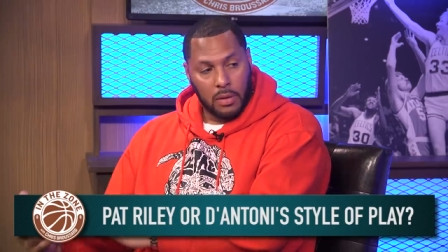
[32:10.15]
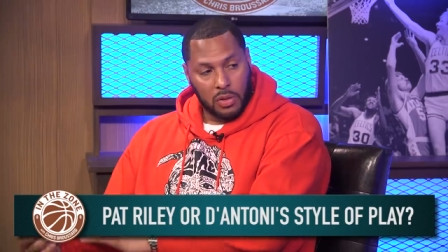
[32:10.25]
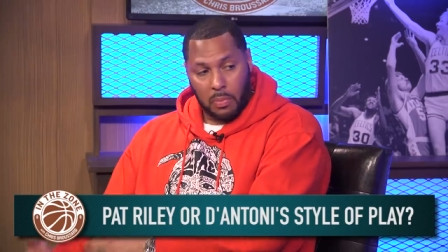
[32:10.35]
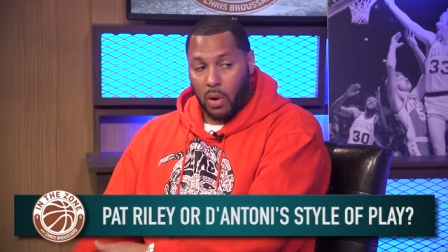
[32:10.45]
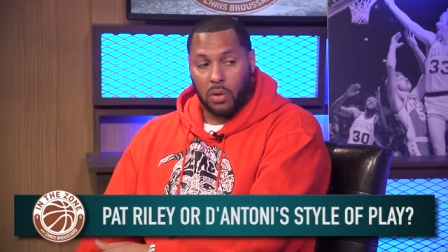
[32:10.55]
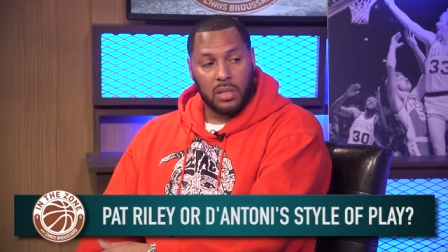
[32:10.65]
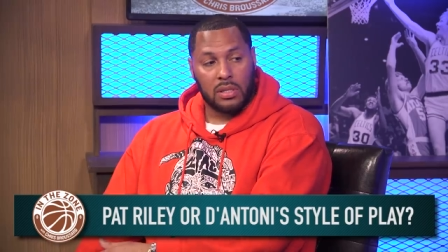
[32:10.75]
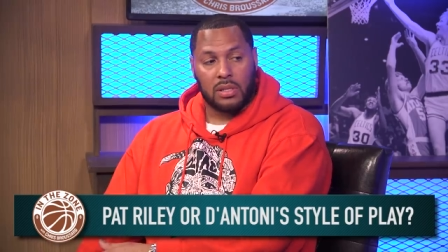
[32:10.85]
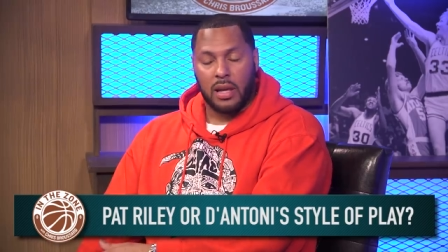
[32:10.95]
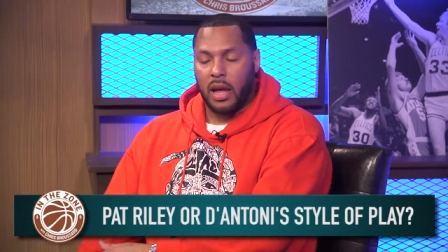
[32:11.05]
Spo
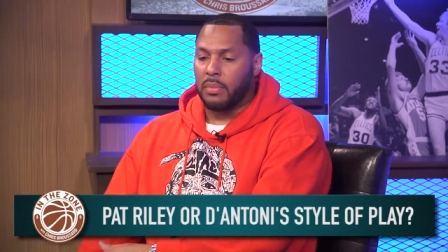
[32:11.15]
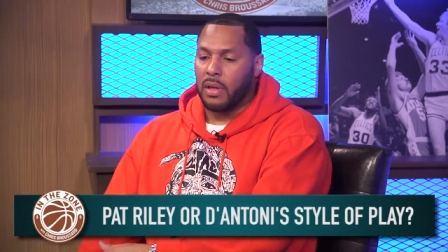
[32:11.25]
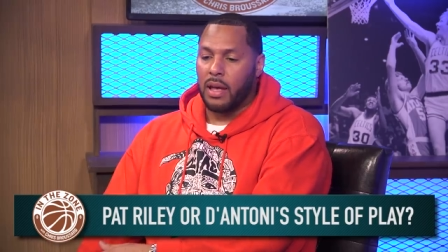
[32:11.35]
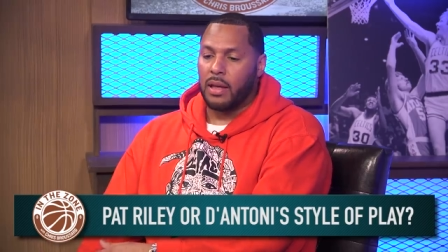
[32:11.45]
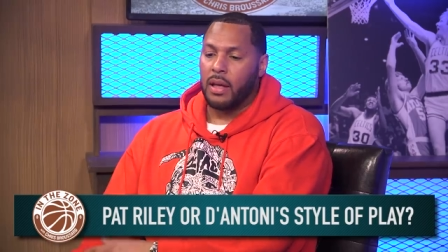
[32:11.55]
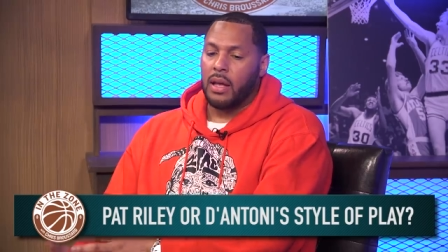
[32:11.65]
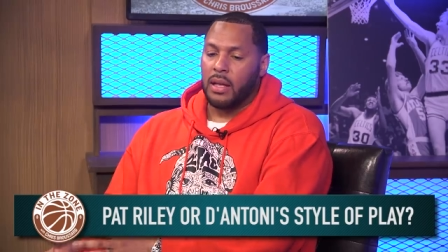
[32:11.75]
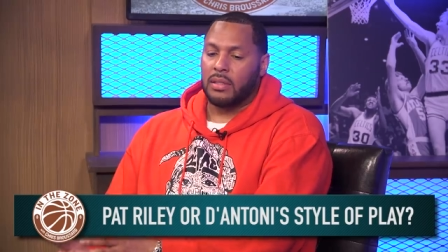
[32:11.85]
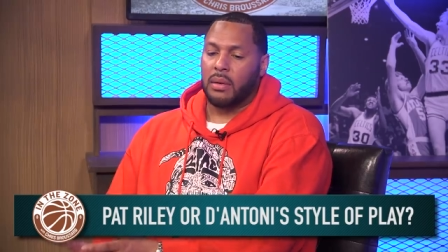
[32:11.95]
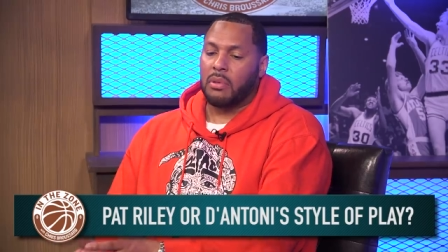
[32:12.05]
does the same thing
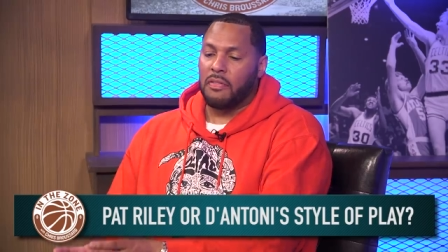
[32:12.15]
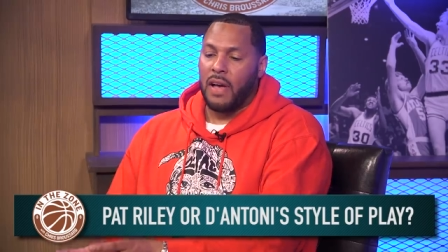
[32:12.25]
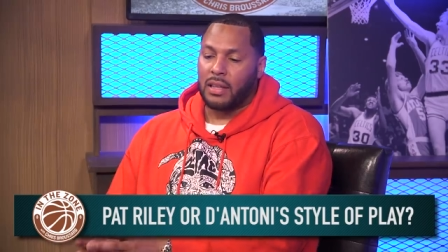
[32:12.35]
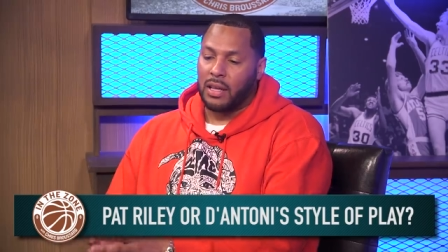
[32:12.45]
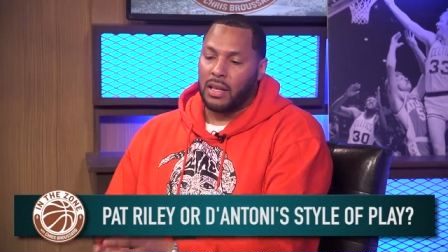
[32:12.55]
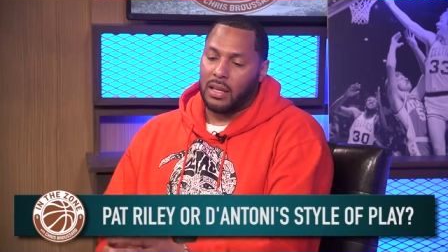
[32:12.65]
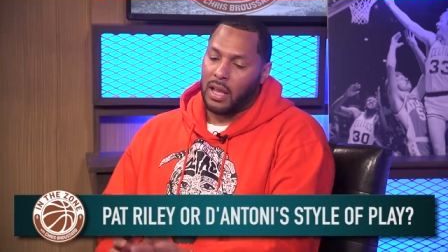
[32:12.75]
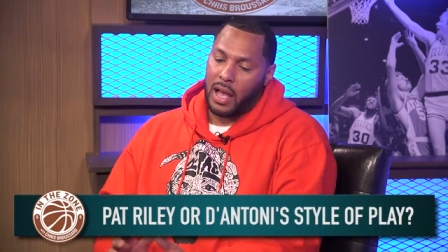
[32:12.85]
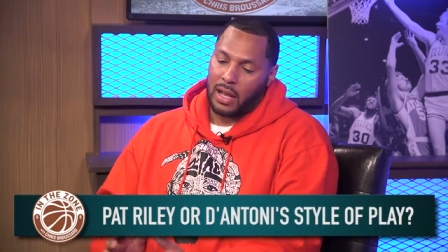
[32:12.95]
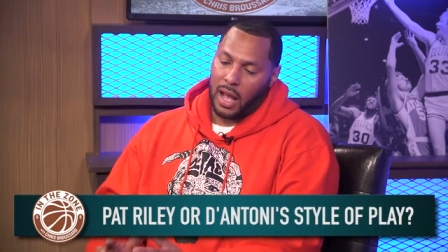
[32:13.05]
except the fact that he